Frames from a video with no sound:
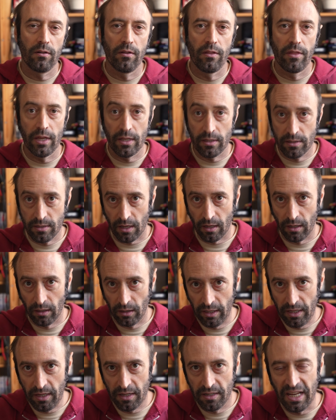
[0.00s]
Then
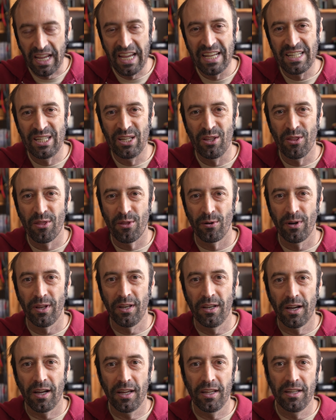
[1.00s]
suddenly in
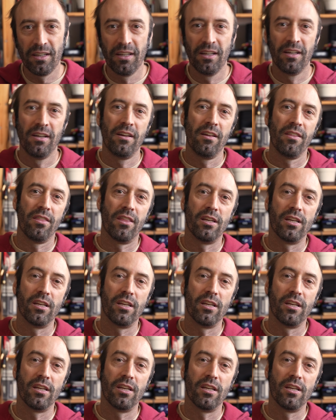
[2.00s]
1839, the